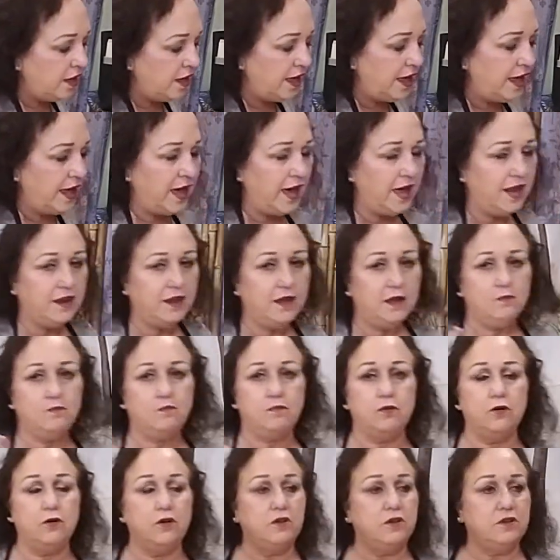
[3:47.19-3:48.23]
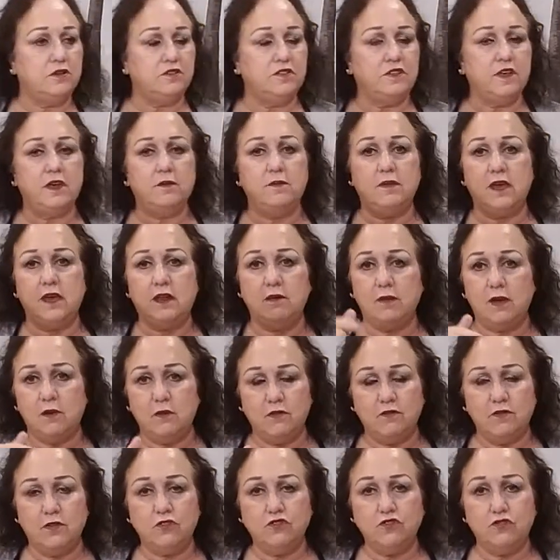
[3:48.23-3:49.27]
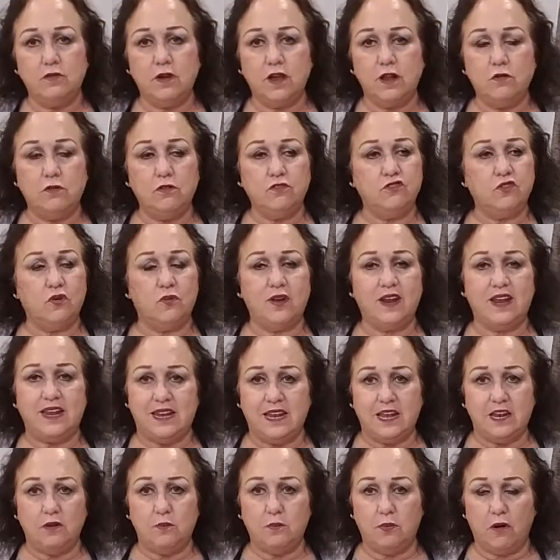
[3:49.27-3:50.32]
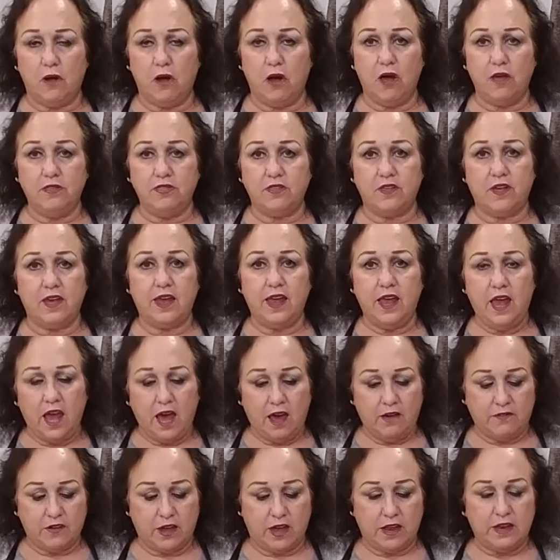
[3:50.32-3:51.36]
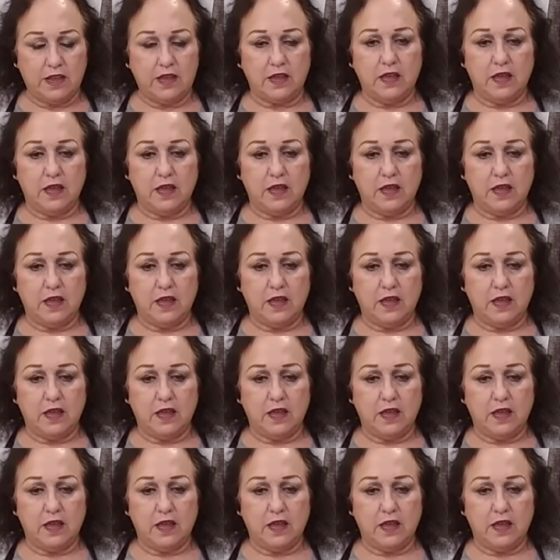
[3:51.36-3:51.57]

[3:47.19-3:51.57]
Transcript: and I put them in my refrigerator, so when I need a broth, I have it.